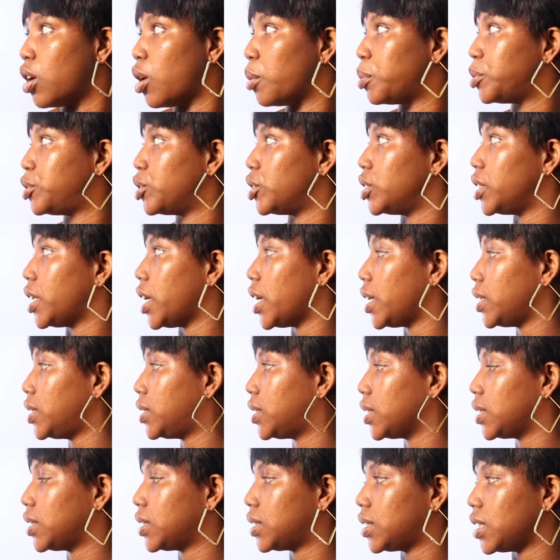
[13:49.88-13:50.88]
Option A
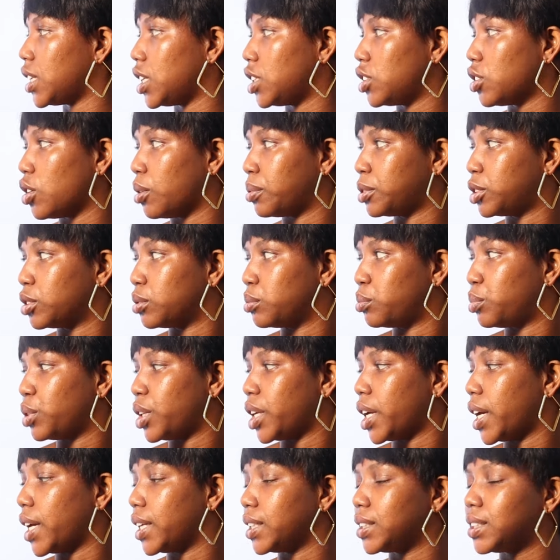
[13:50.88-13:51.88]
16, option
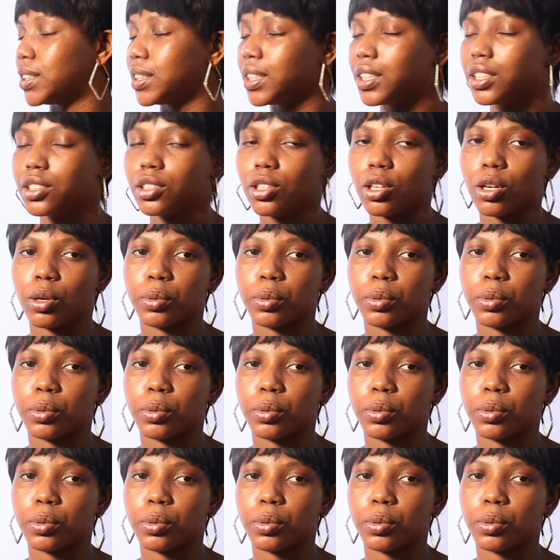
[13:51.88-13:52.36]
B 18,